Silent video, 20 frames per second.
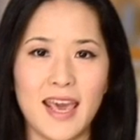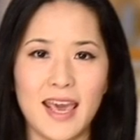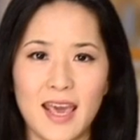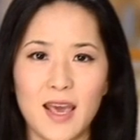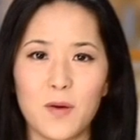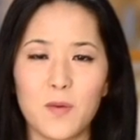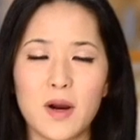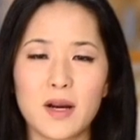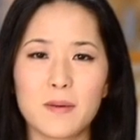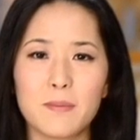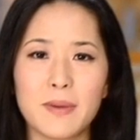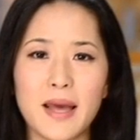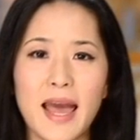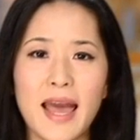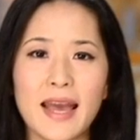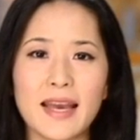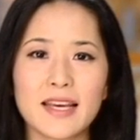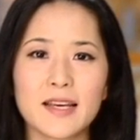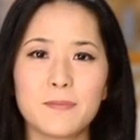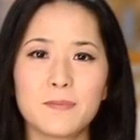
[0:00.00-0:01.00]
And welcome
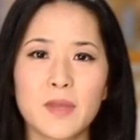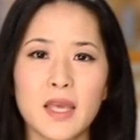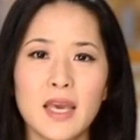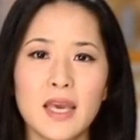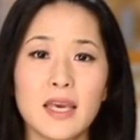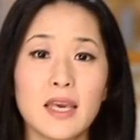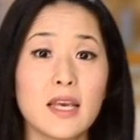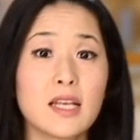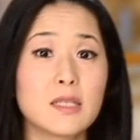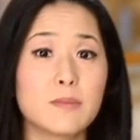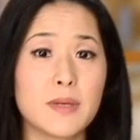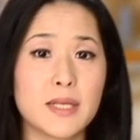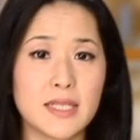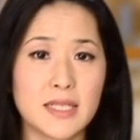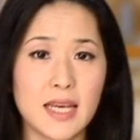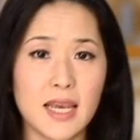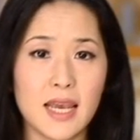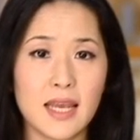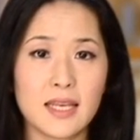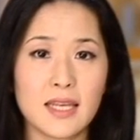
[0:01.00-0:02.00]
back. It's been
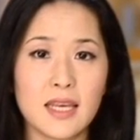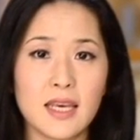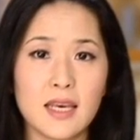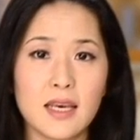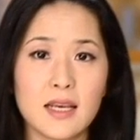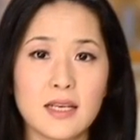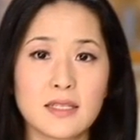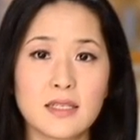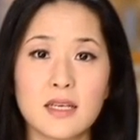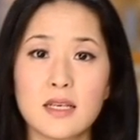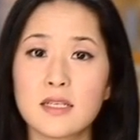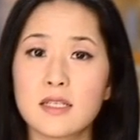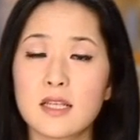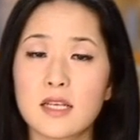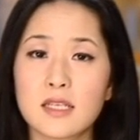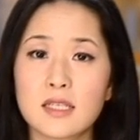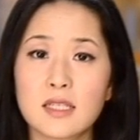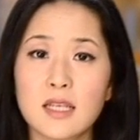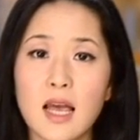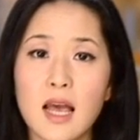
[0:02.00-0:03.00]
10 years since
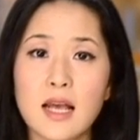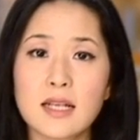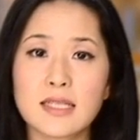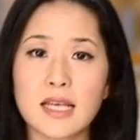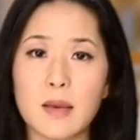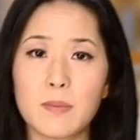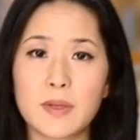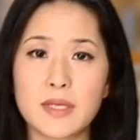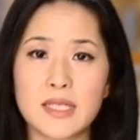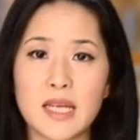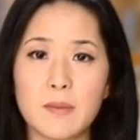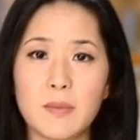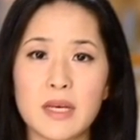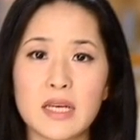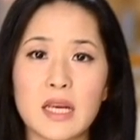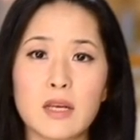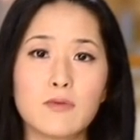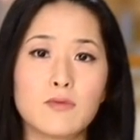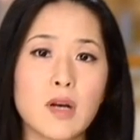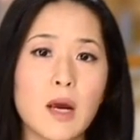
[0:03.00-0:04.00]
the SARS
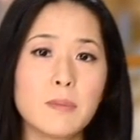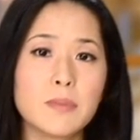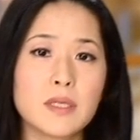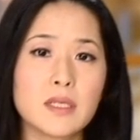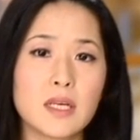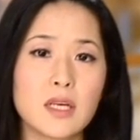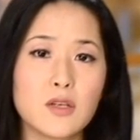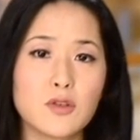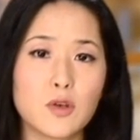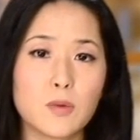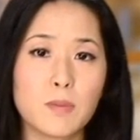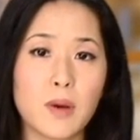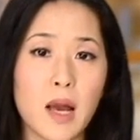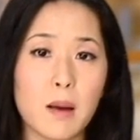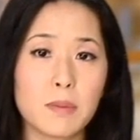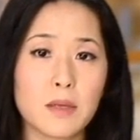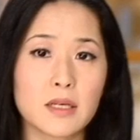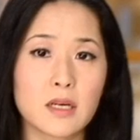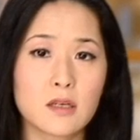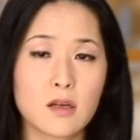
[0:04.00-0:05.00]
epidemic erupted into
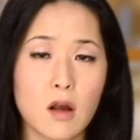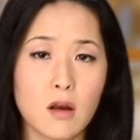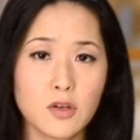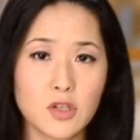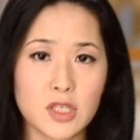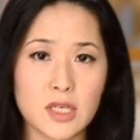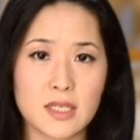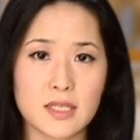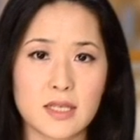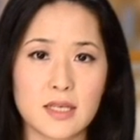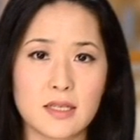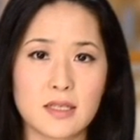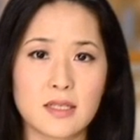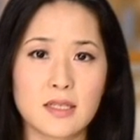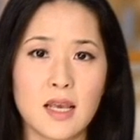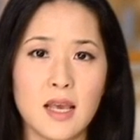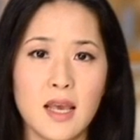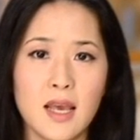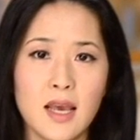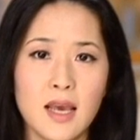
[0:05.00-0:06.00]
public
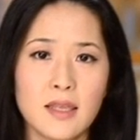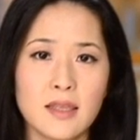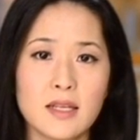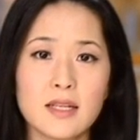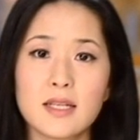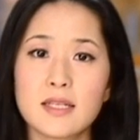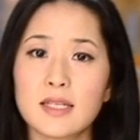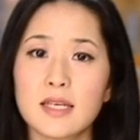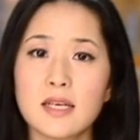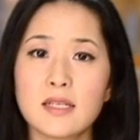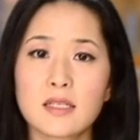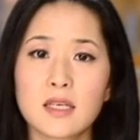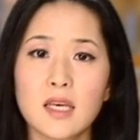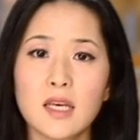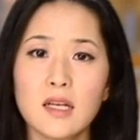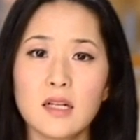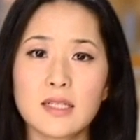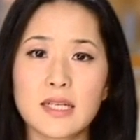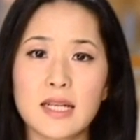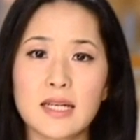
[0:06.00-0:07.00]
consciousness. The disease
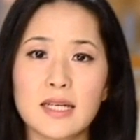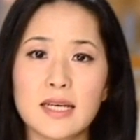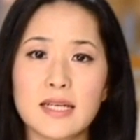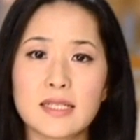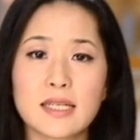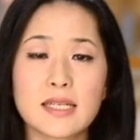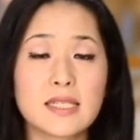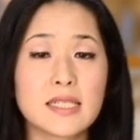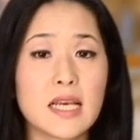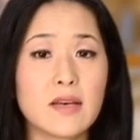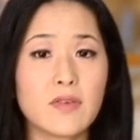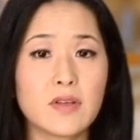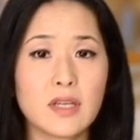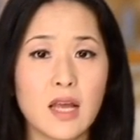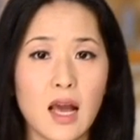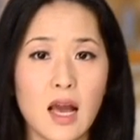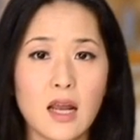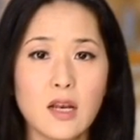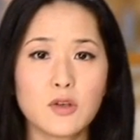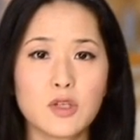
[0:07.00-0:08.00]
killed at least
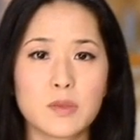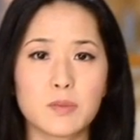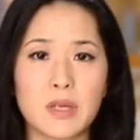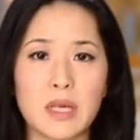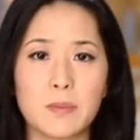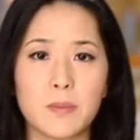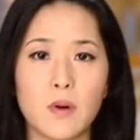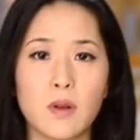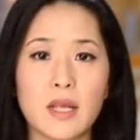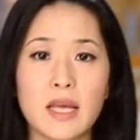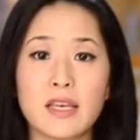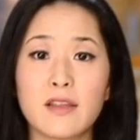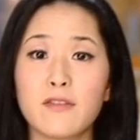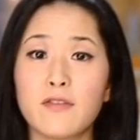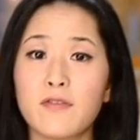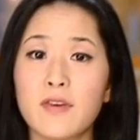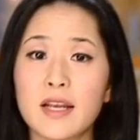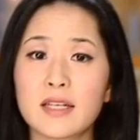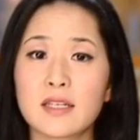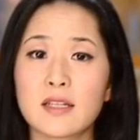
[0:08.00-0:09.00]
700 people and
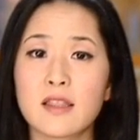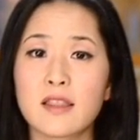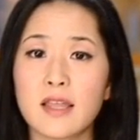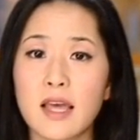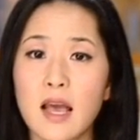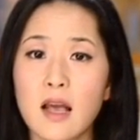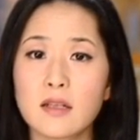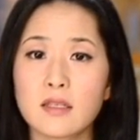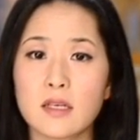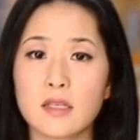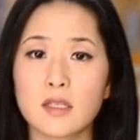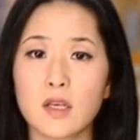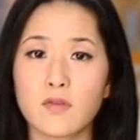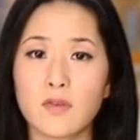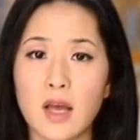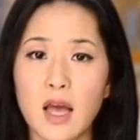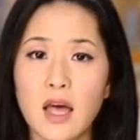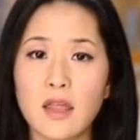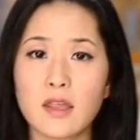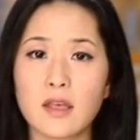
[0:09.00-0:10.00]
infected thousands
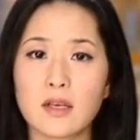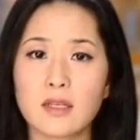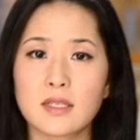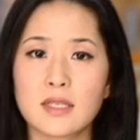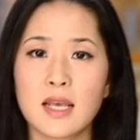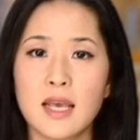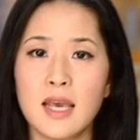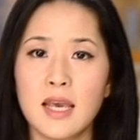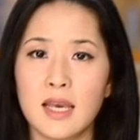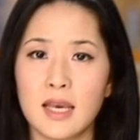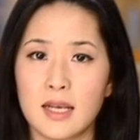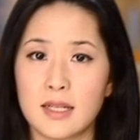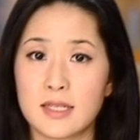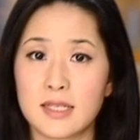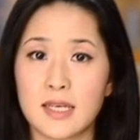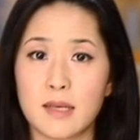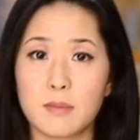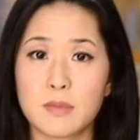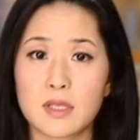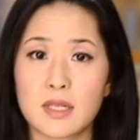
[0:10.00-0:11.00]
of others. It
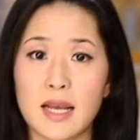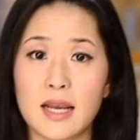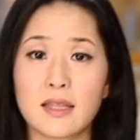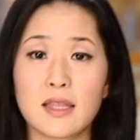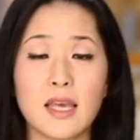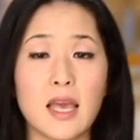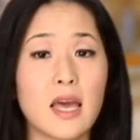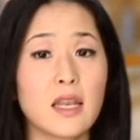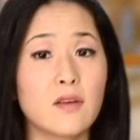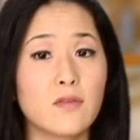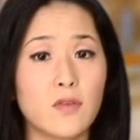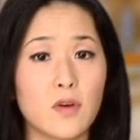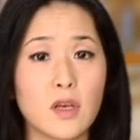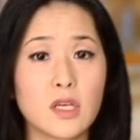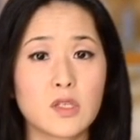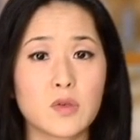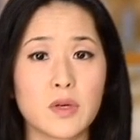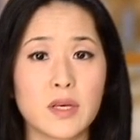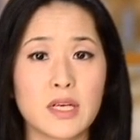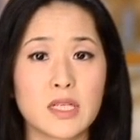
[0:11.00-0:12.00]
seems like the
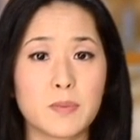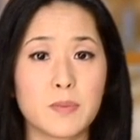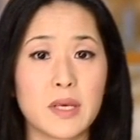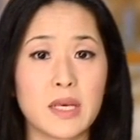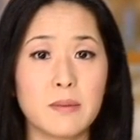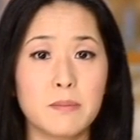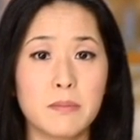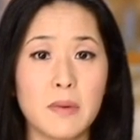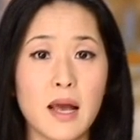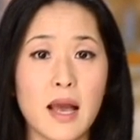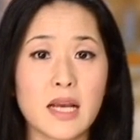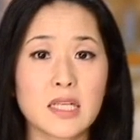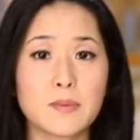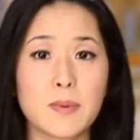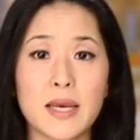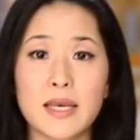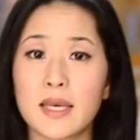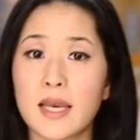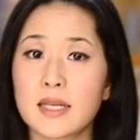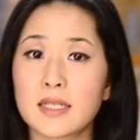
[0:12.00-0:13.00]
anniversary is being marked
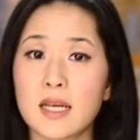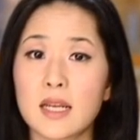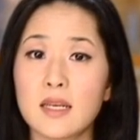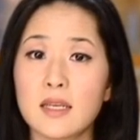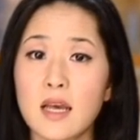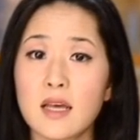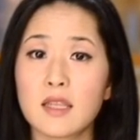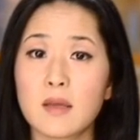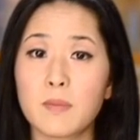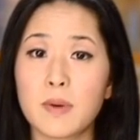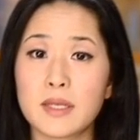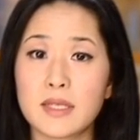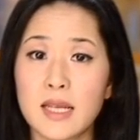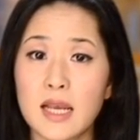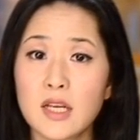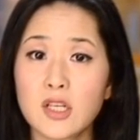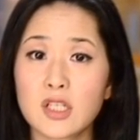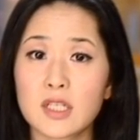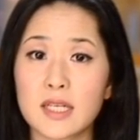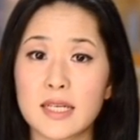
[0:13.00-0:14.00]
by yet another
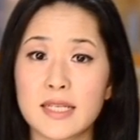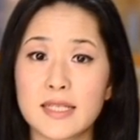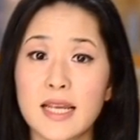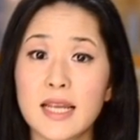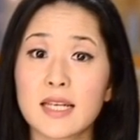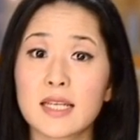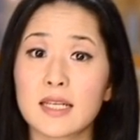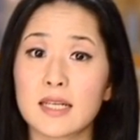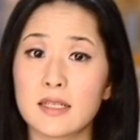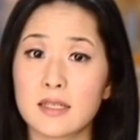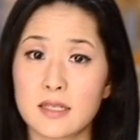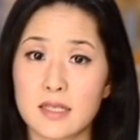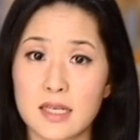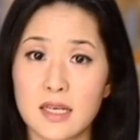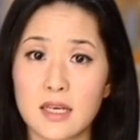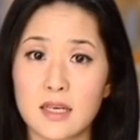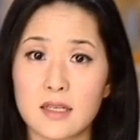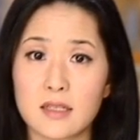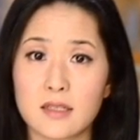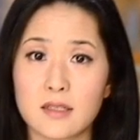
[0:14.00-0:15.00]
potentially deadly
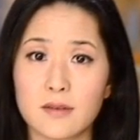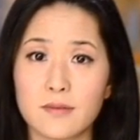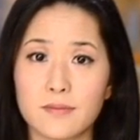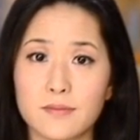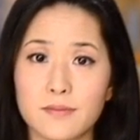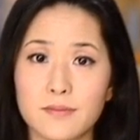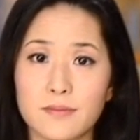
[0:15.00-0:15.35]
disease.